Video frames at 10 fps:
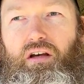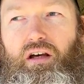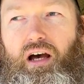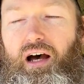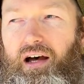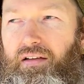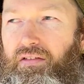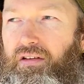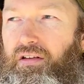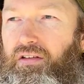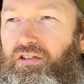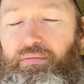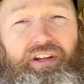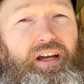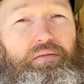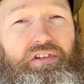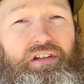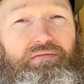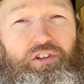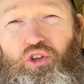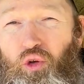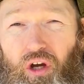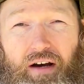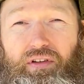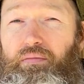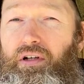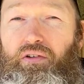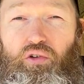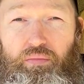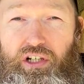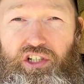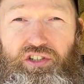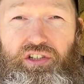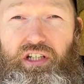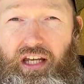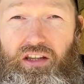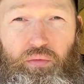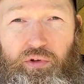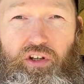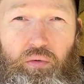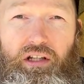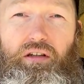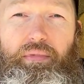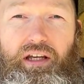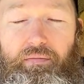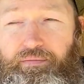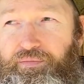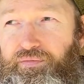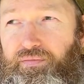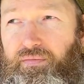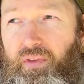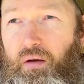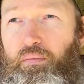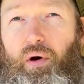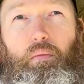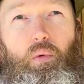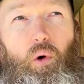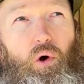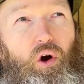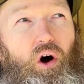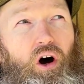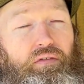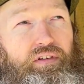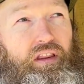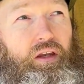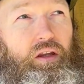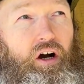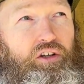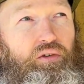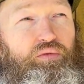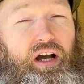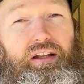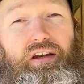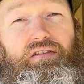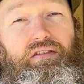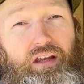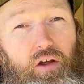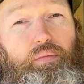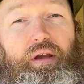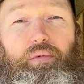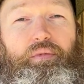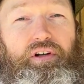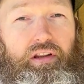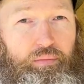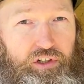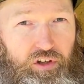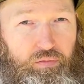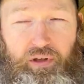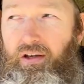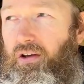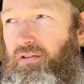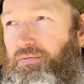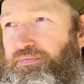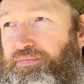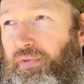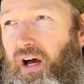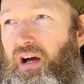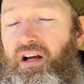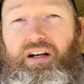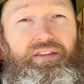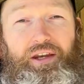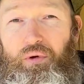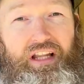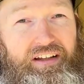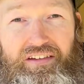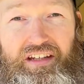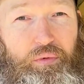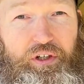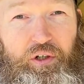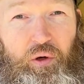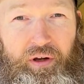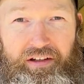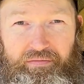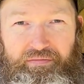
And sometimes you do have to burn those bridges to get to where you want to be. But more often than not, you'll find that it's the other people burning the bridges because they don't like to see where you're going.